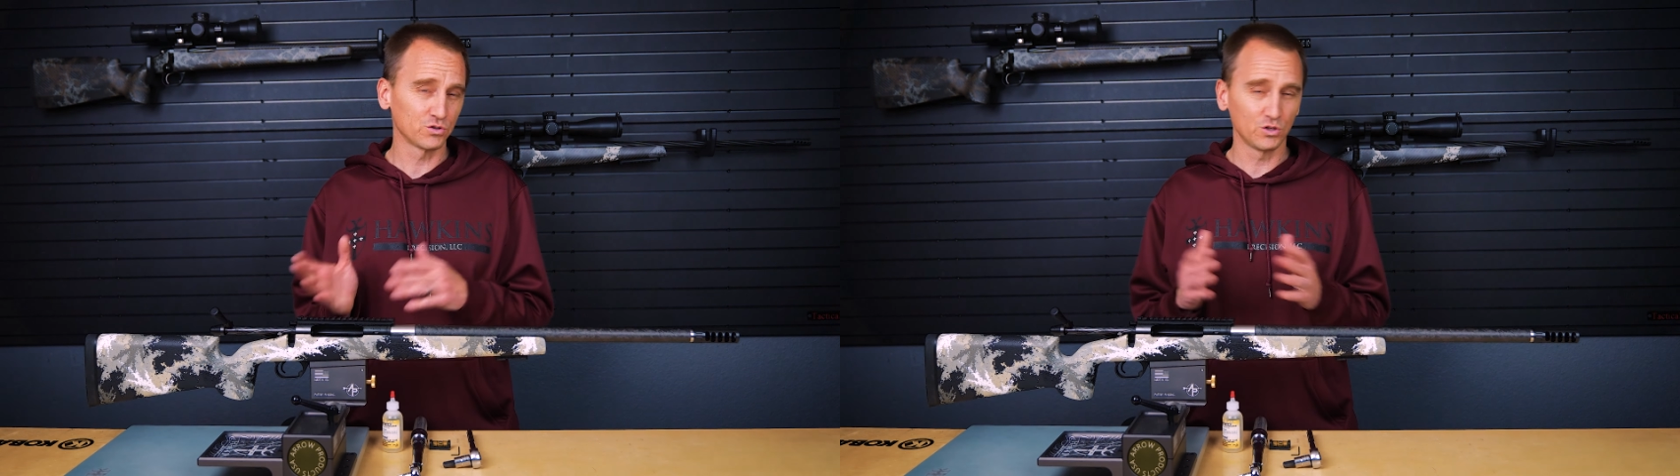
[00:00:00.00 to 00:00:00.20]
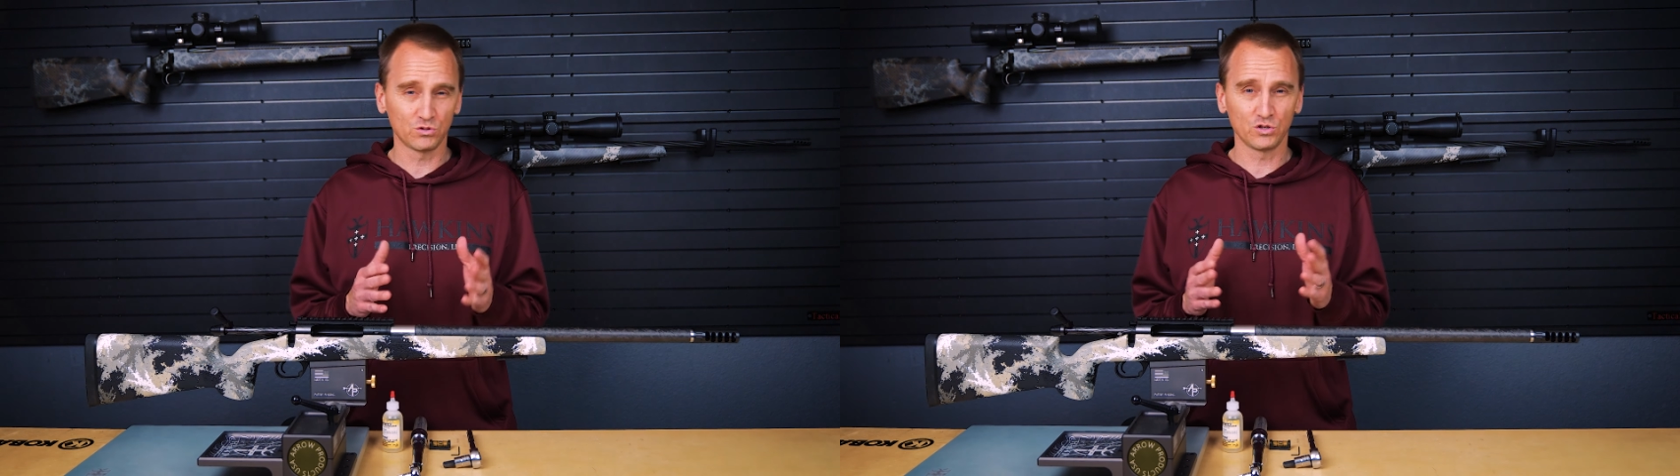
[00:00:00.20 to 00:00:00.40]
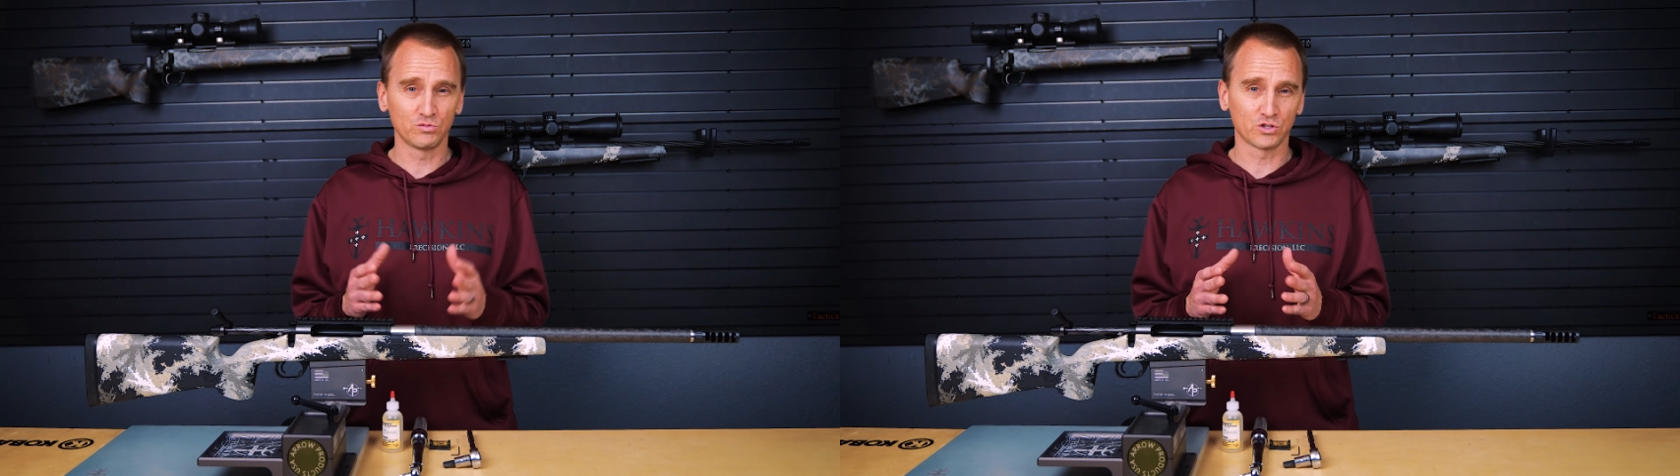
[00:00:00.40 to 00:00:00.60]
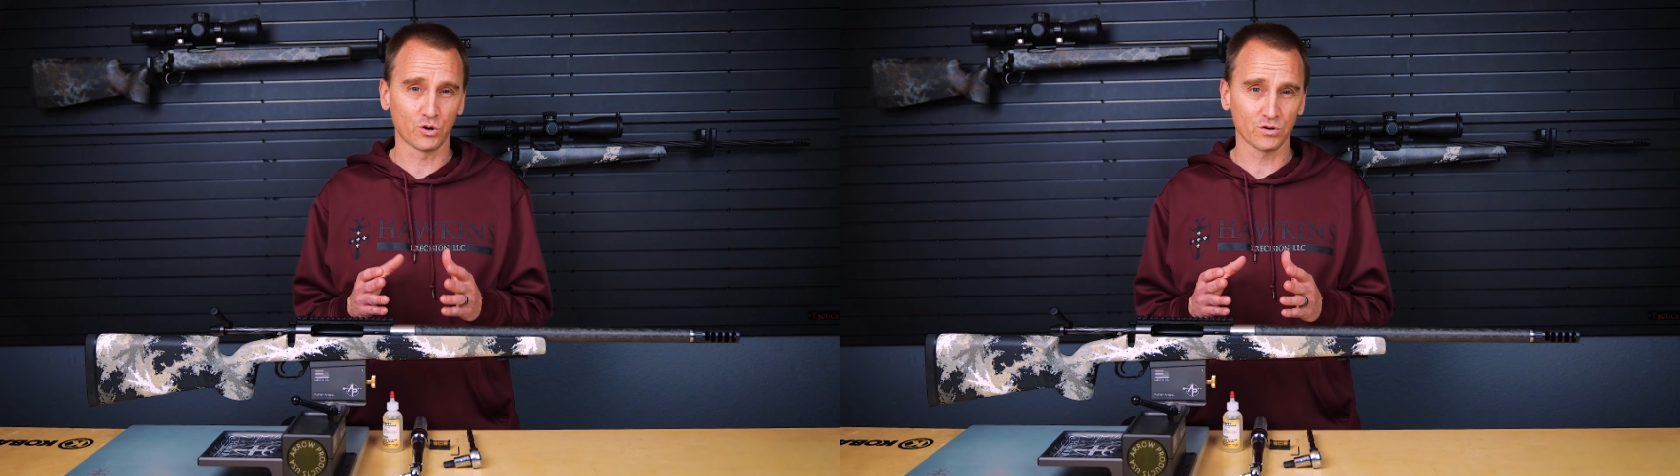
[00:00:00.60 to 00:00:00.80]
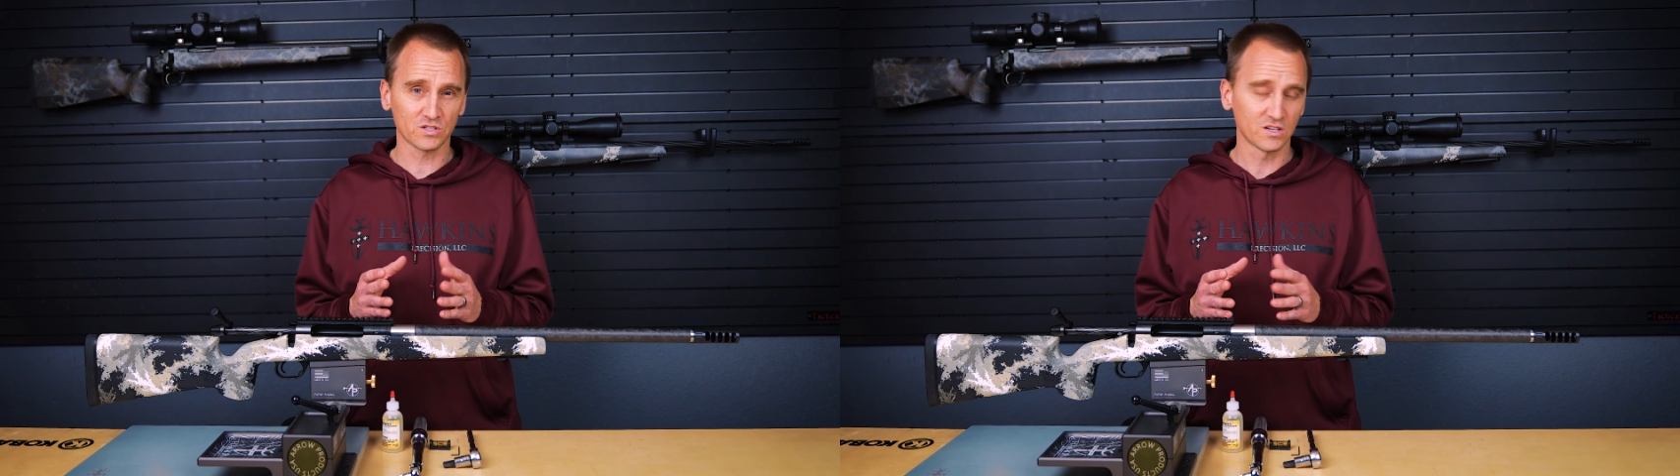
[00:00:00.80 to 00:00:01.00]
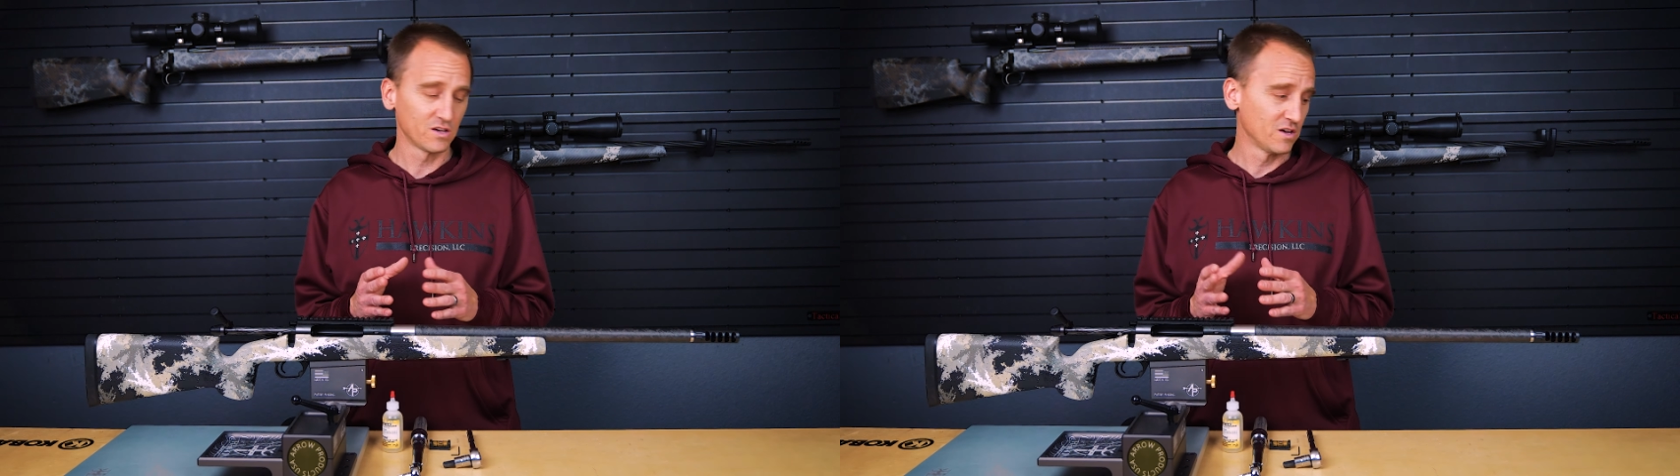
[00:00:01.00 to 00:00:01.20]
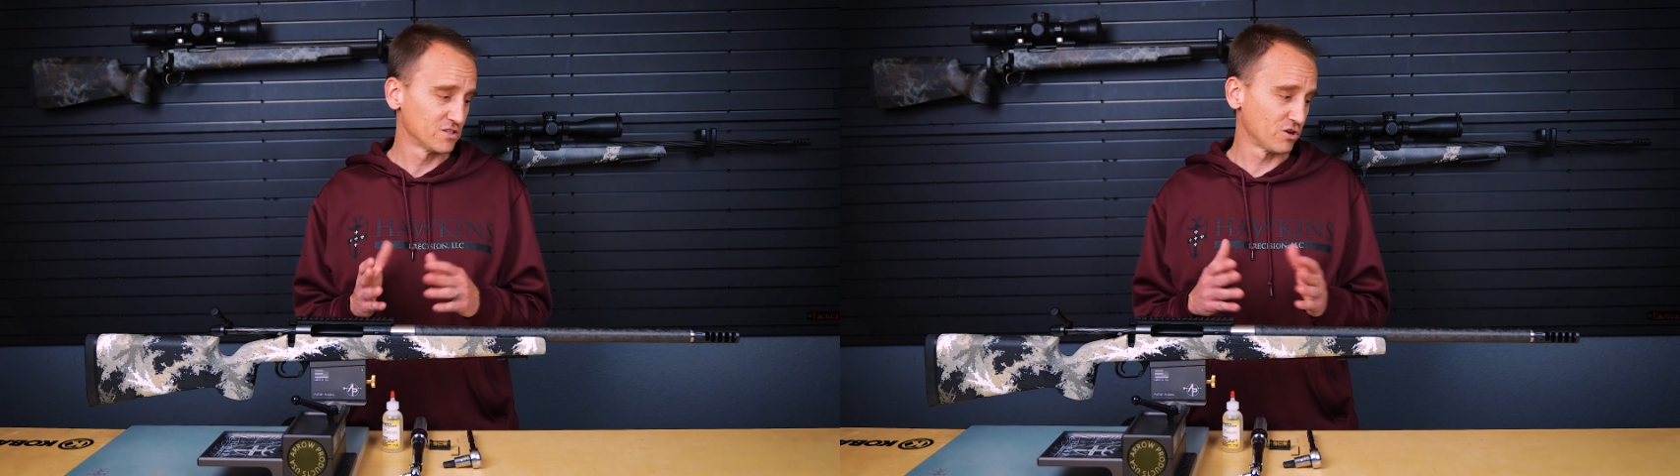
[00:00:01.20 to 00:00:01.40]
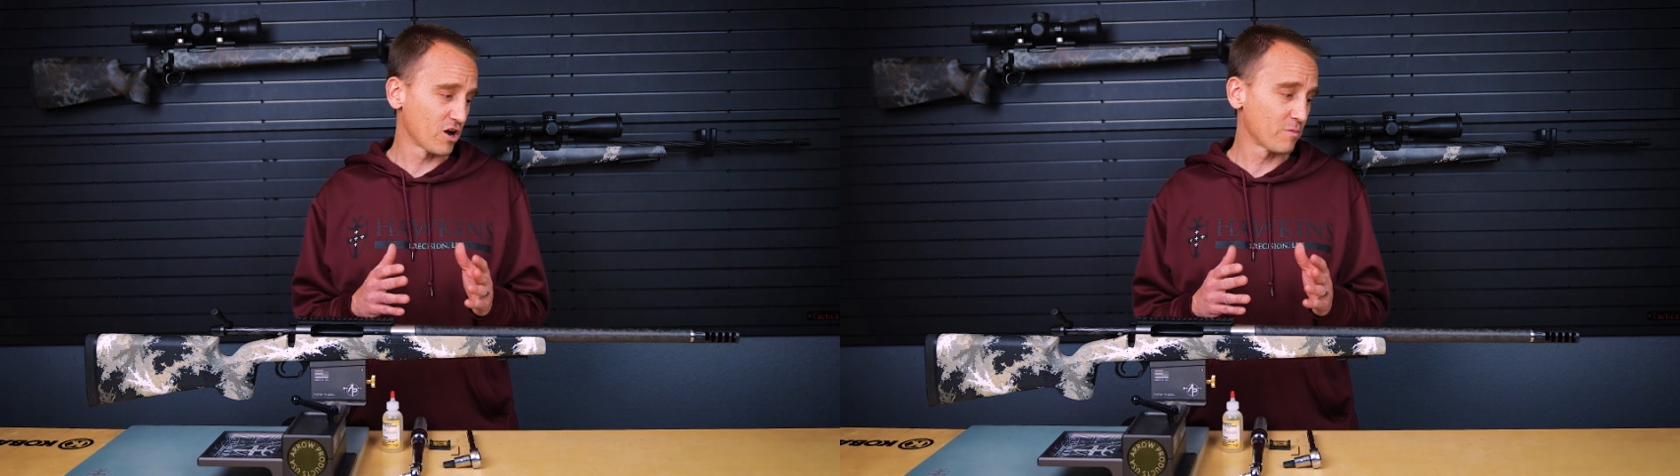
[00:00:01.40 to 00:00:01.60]
YouTube shorts.
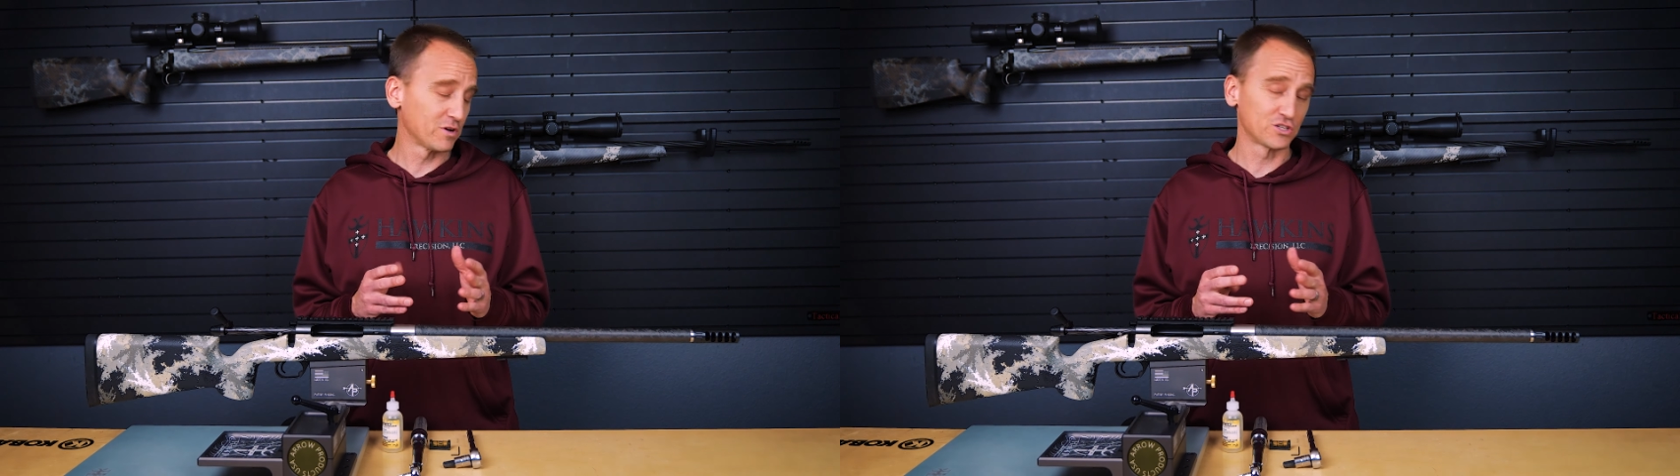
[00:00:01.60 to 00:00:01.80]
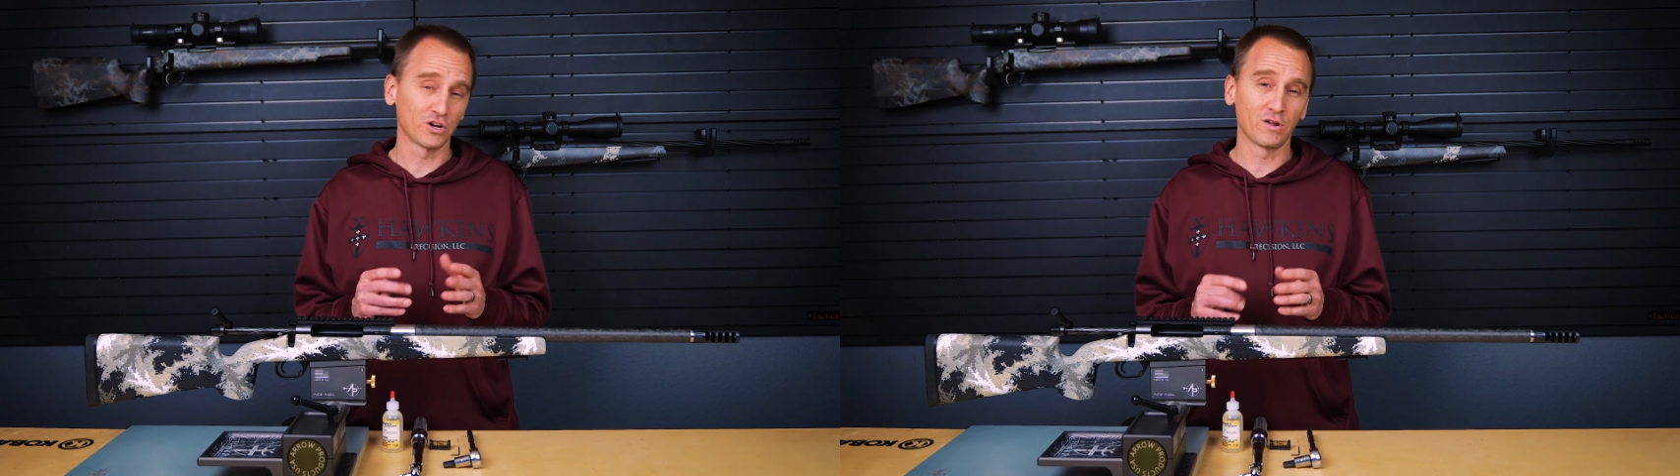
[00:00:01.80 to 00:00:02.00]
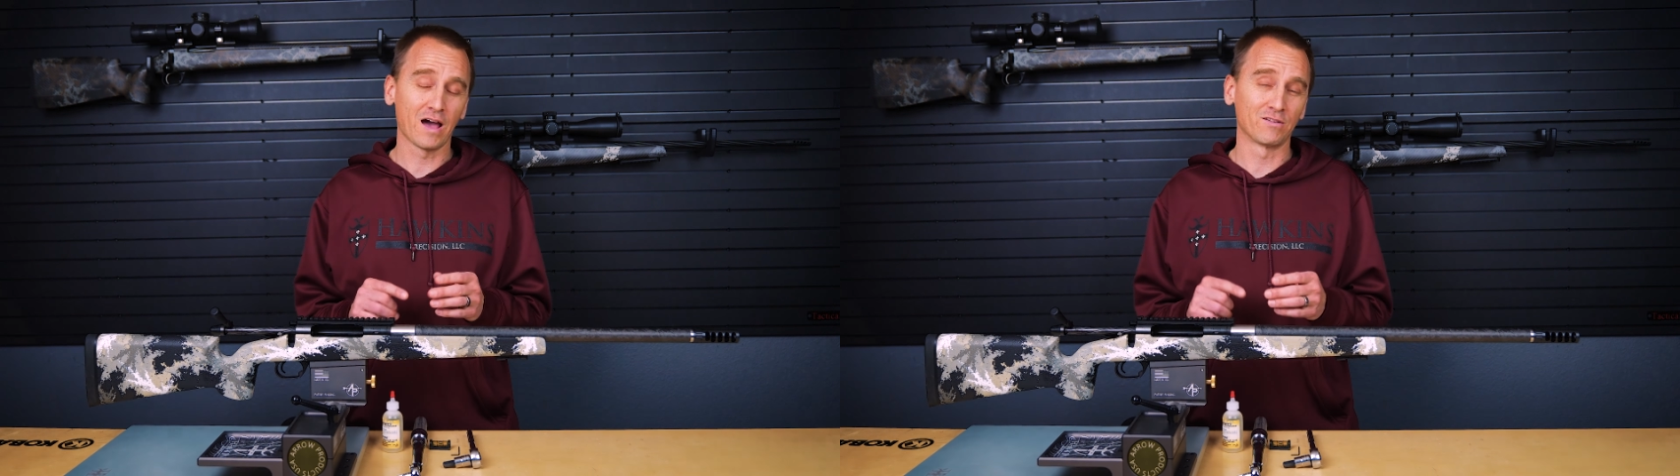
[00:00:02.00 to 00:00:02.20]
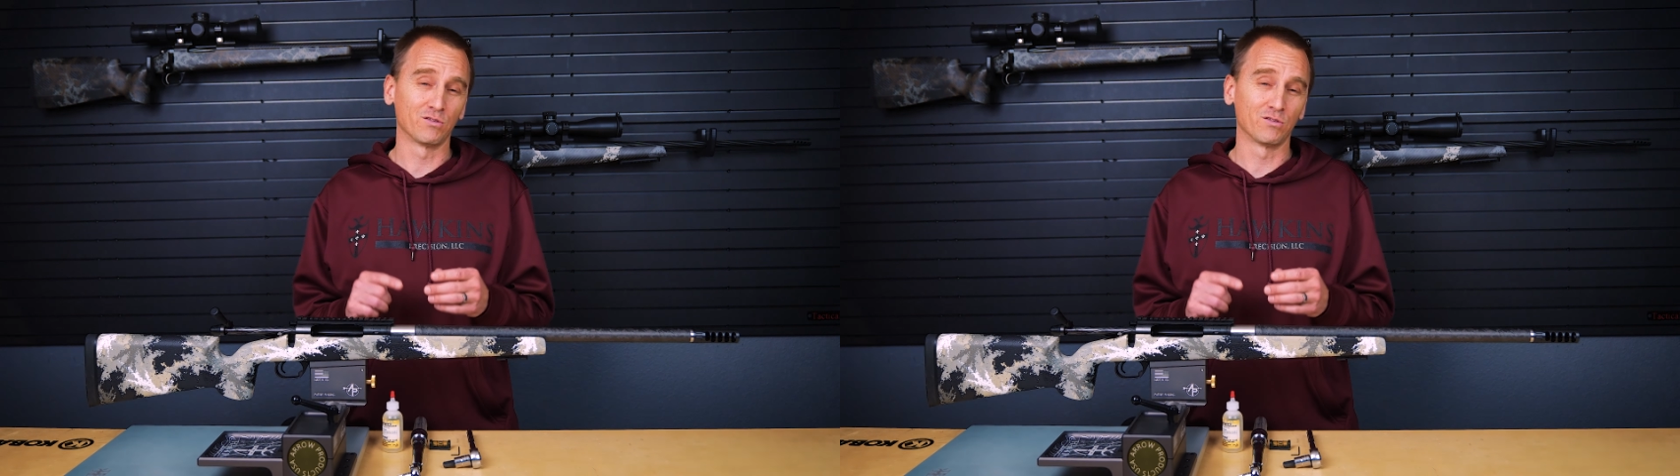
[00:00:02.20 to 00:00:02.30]
So here I'm going to show you how